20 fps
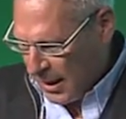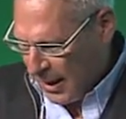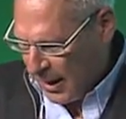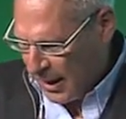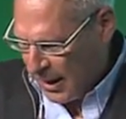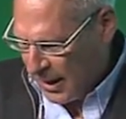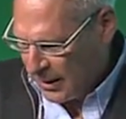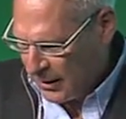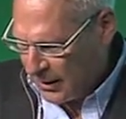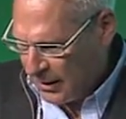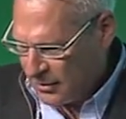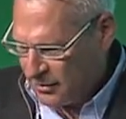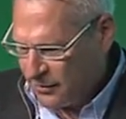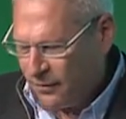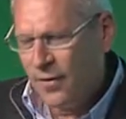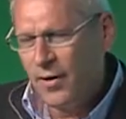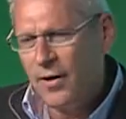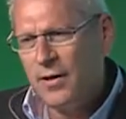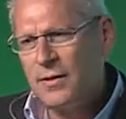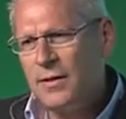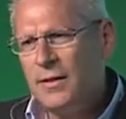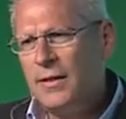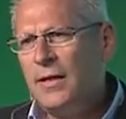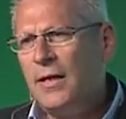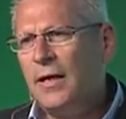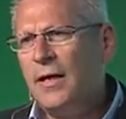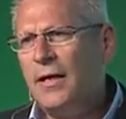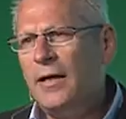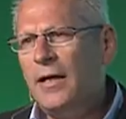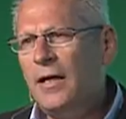And as far as
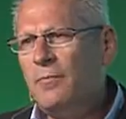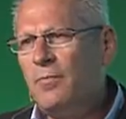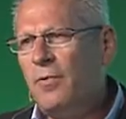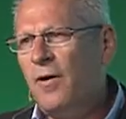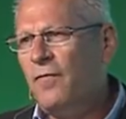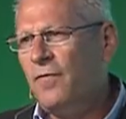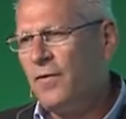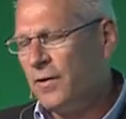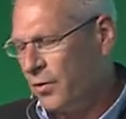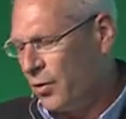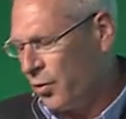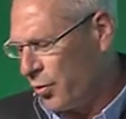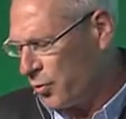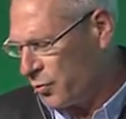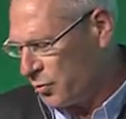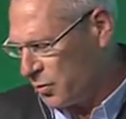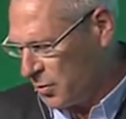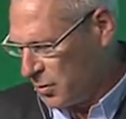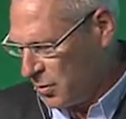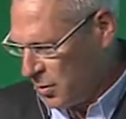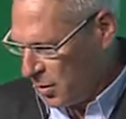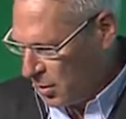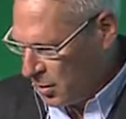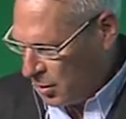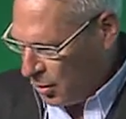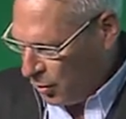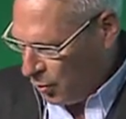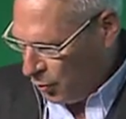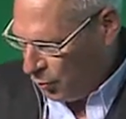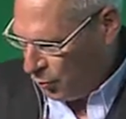the uh, net profit goes,
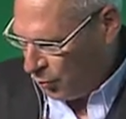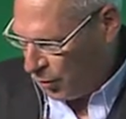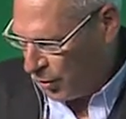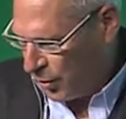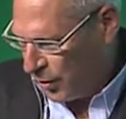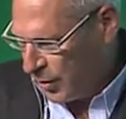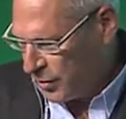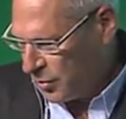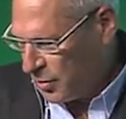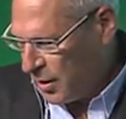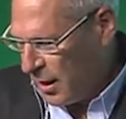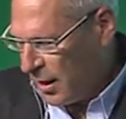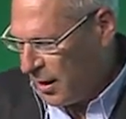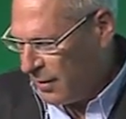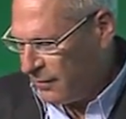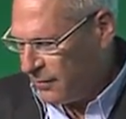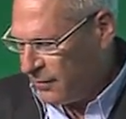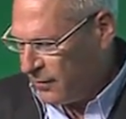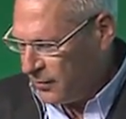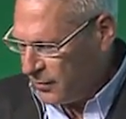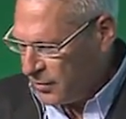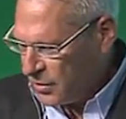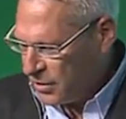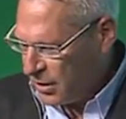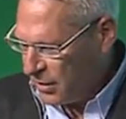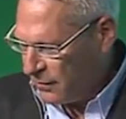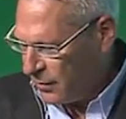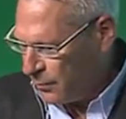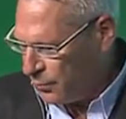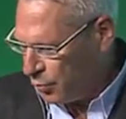we're going to have
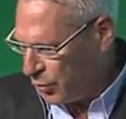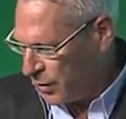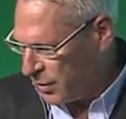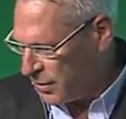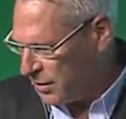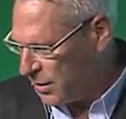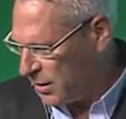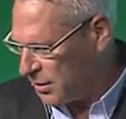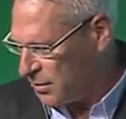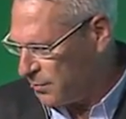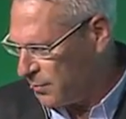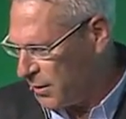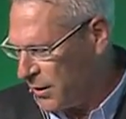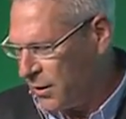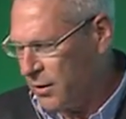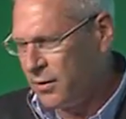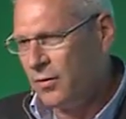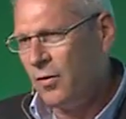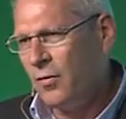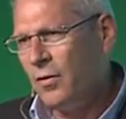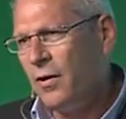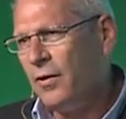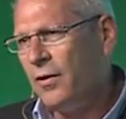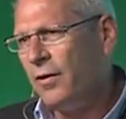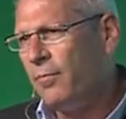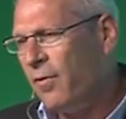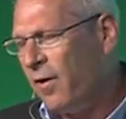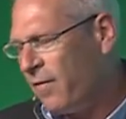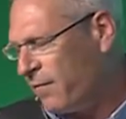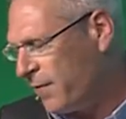$7.6 million
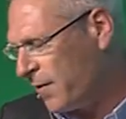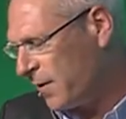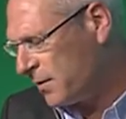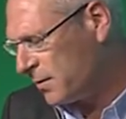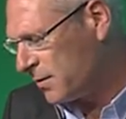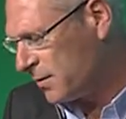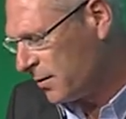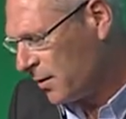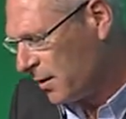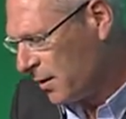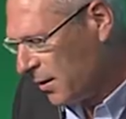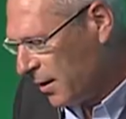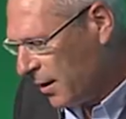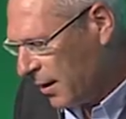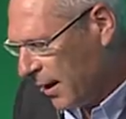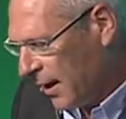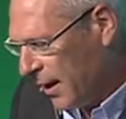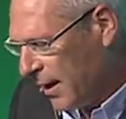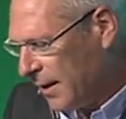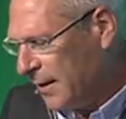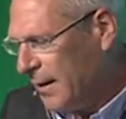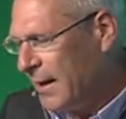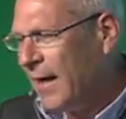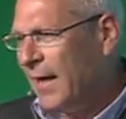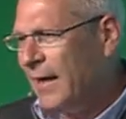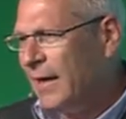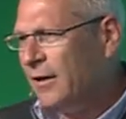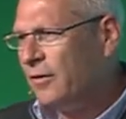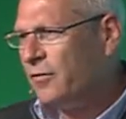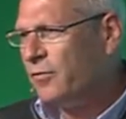in profits and
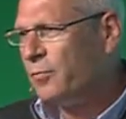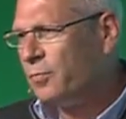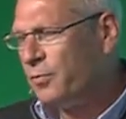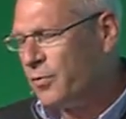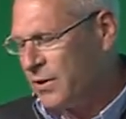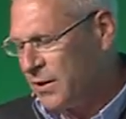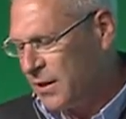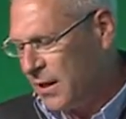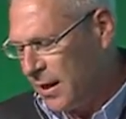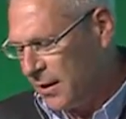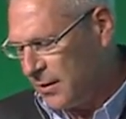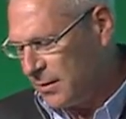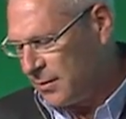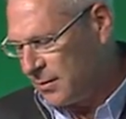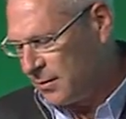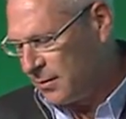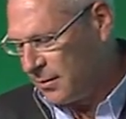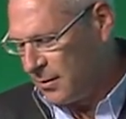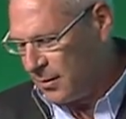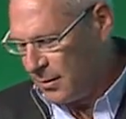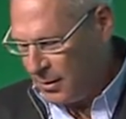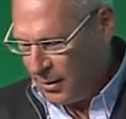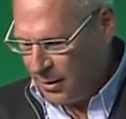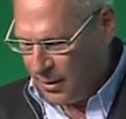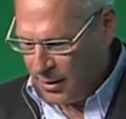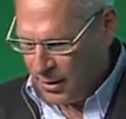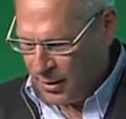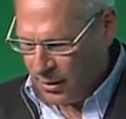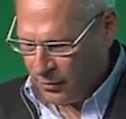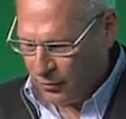82%
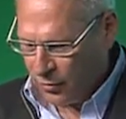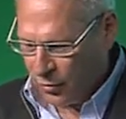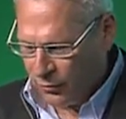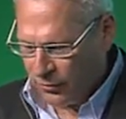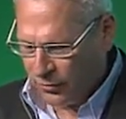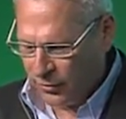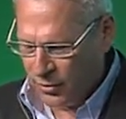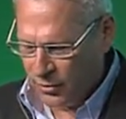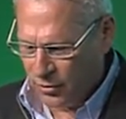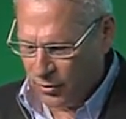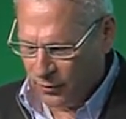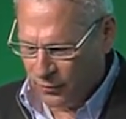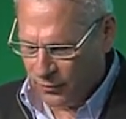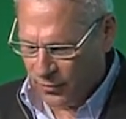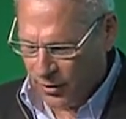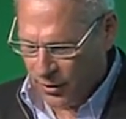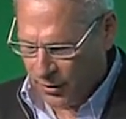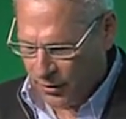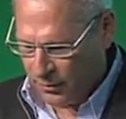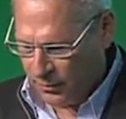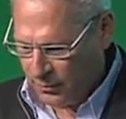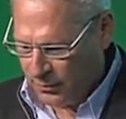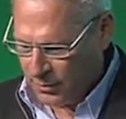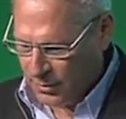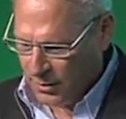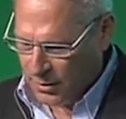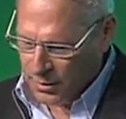growth year over year.